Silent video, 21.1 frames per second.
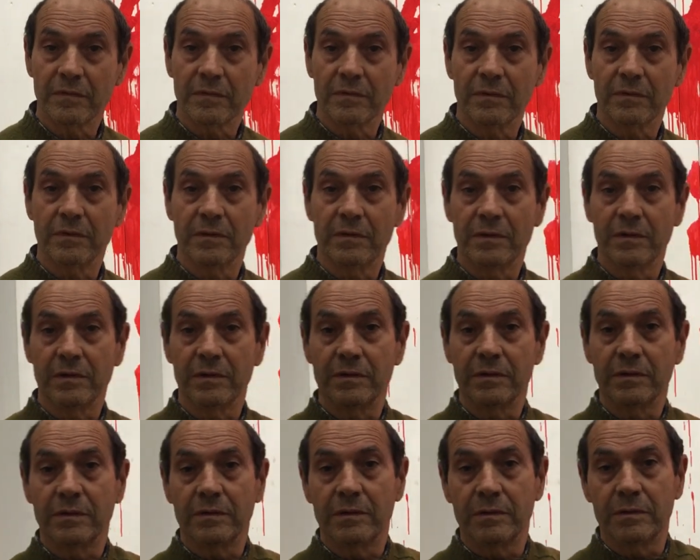with
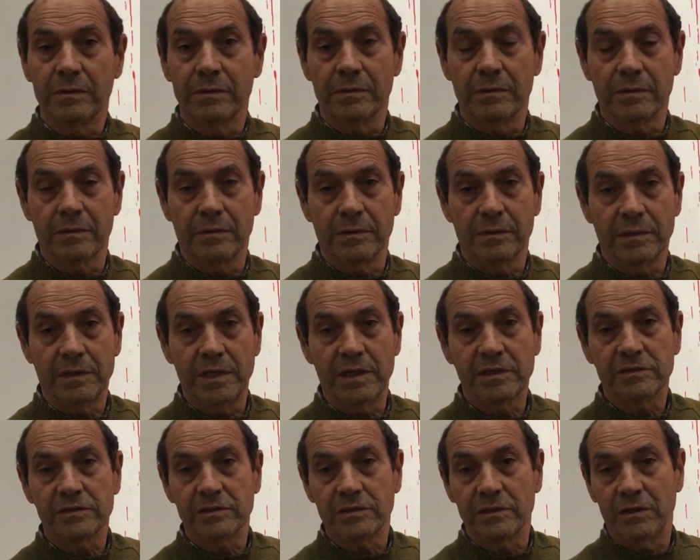literature or
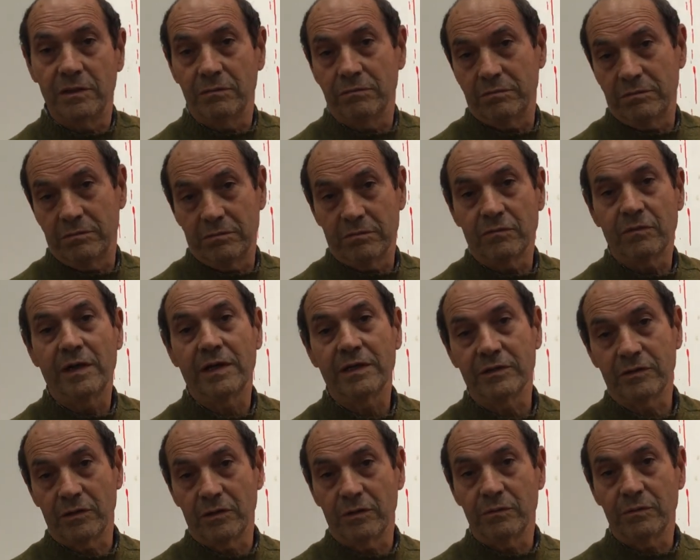yes, oh, with oh,
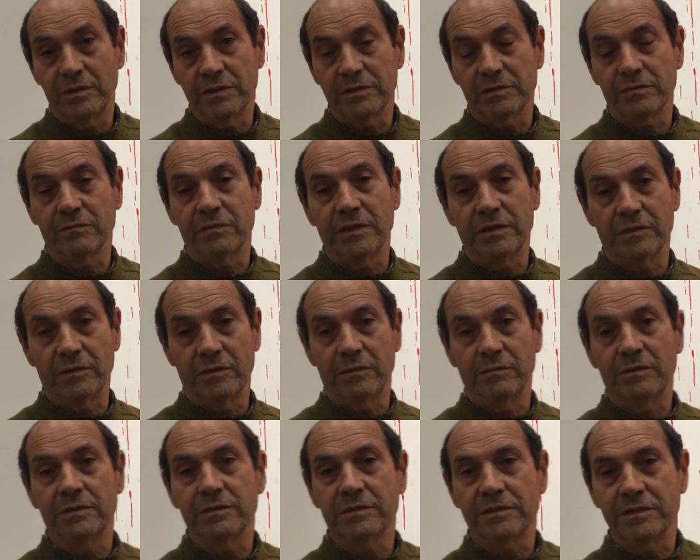history. Quite always, quite
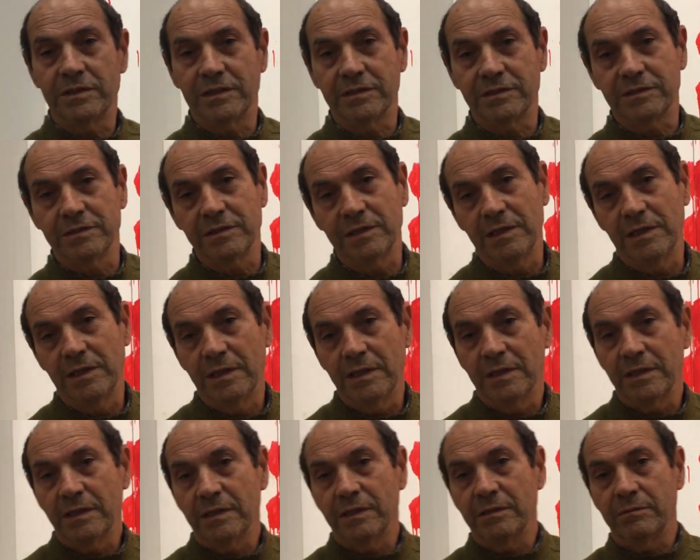always,
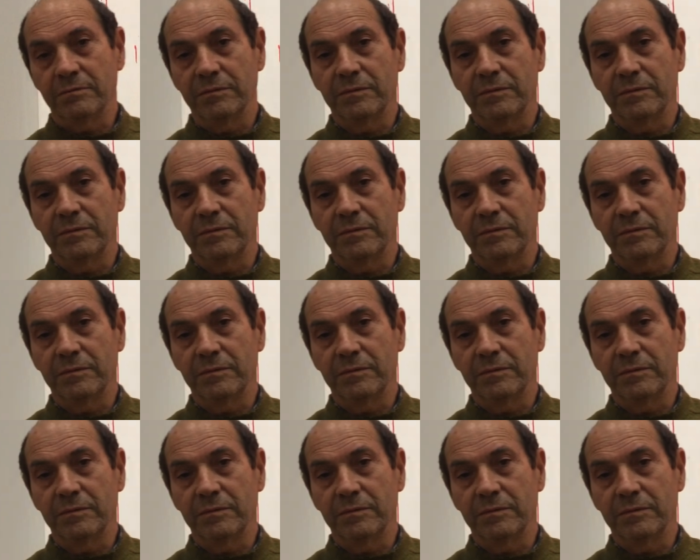yes. Yes.